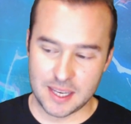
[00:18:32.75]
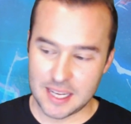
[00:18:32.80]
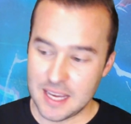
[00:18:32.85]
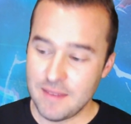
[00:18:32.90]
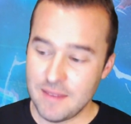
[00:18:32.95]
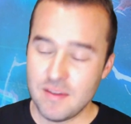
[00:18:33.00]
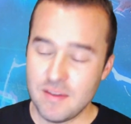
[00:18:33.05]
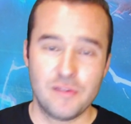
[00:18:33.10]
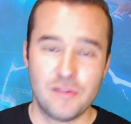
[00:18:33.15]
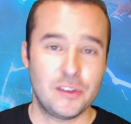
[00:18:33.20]

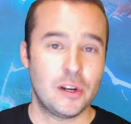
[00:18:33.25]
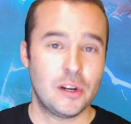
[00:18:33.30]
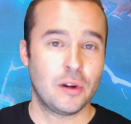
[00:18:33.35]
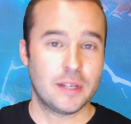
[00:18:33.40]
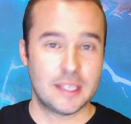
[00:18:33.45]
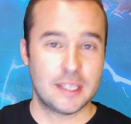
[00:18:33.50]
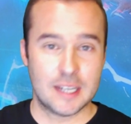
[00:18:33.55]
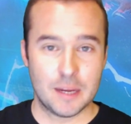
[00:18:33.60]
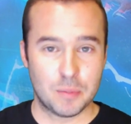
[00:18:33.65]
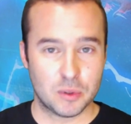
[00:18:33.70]
Even if you don't
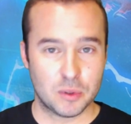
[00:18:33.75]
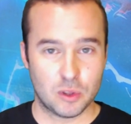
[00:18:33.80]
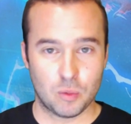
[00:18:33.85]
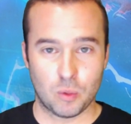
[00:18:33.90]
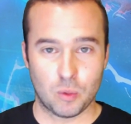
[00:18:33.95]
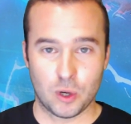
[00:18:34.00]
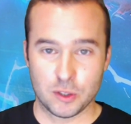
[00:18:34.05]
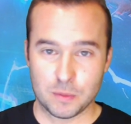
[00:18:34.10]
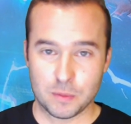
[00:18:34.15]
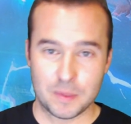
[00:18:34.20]
end up with the
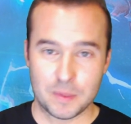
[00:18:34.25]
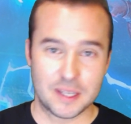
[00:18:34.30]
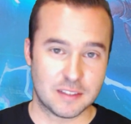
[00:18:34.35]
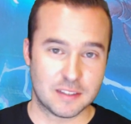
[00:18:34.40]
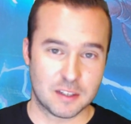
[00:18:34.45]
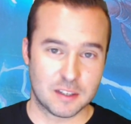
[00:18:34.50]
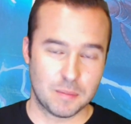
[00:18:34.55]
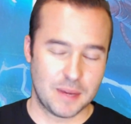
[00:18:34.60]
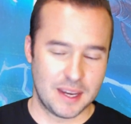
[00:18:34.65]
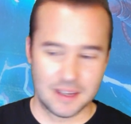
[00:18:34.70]
world's biggest
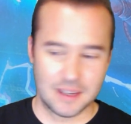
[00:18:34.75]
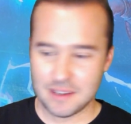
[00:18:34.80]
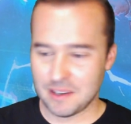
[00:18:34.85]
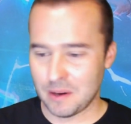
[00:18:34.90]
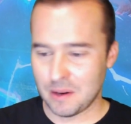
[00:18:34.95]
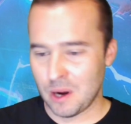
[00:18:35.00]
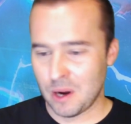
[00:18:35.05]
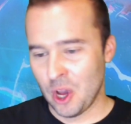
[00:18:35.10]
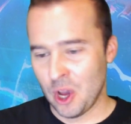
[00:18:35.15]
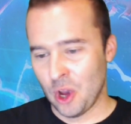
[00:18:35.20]

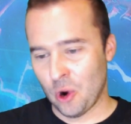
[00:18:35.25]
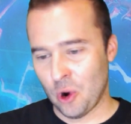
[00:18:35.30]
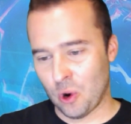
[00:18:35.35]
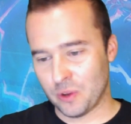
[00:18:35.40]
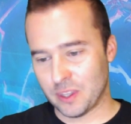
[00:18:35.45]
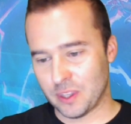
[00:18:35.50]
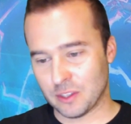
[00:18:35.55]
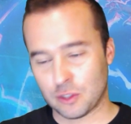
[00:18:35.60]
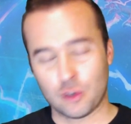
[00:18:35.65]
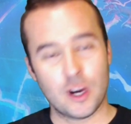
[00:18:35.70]
commander or
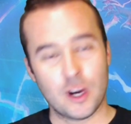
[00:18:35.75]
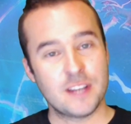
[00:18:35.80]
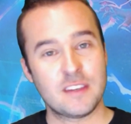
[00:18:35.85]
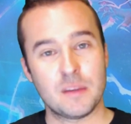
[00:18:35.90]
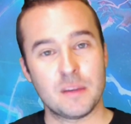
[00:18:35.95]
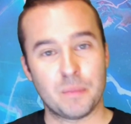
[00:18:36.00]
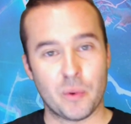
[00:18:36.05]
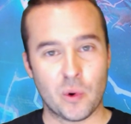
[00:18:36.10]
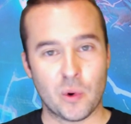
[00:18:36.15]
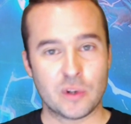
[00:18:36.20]
this crazy
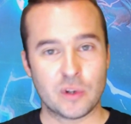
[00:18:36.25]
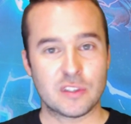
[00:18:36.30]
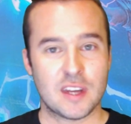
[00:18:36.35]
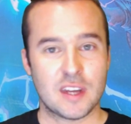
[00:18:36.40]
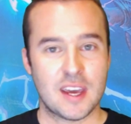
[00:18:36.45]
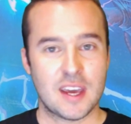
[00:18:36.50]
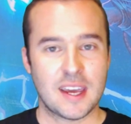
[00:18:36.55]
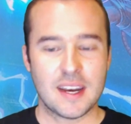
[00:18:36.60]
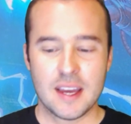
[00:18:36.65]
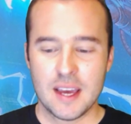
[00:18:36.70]
board
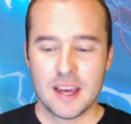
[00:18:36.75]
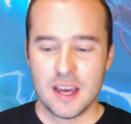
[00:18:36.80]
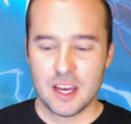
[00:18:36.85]
state,